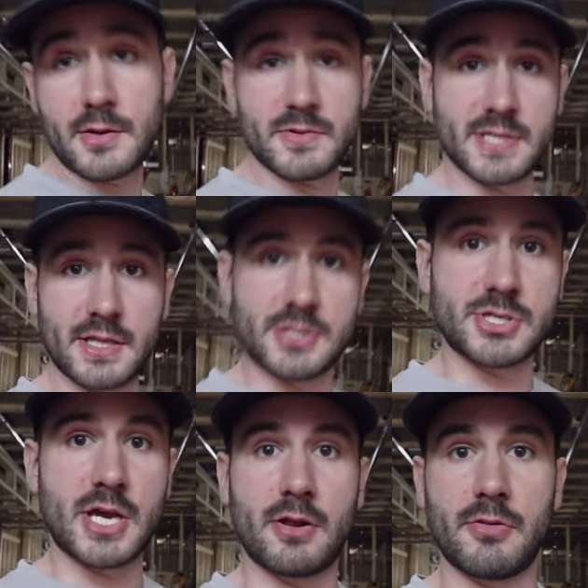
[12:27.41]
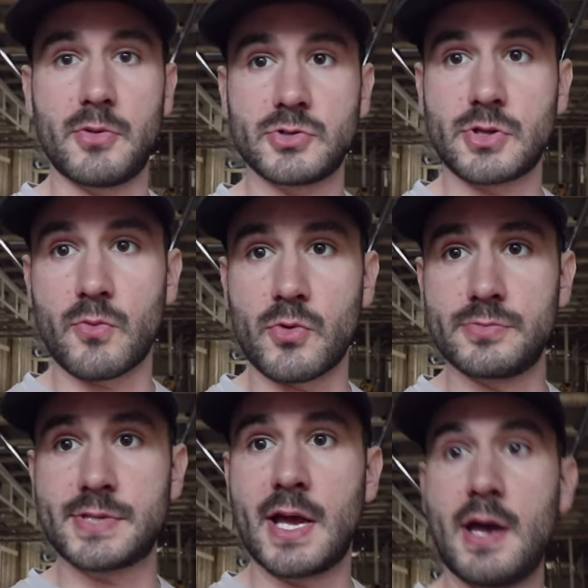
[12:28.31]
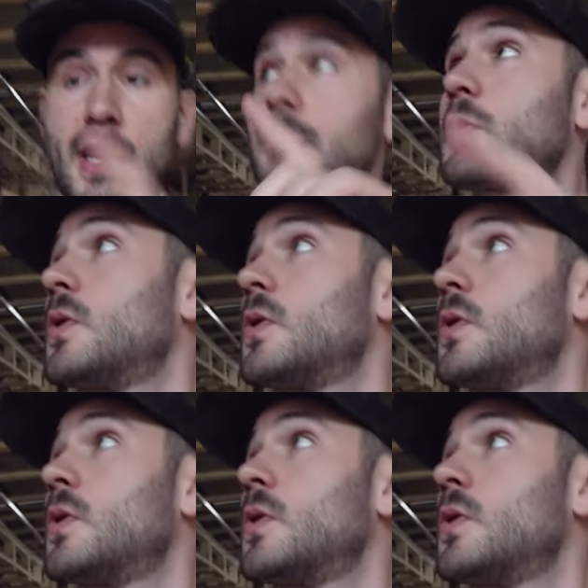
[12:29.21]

the resilient channel in most of the rooms, I'm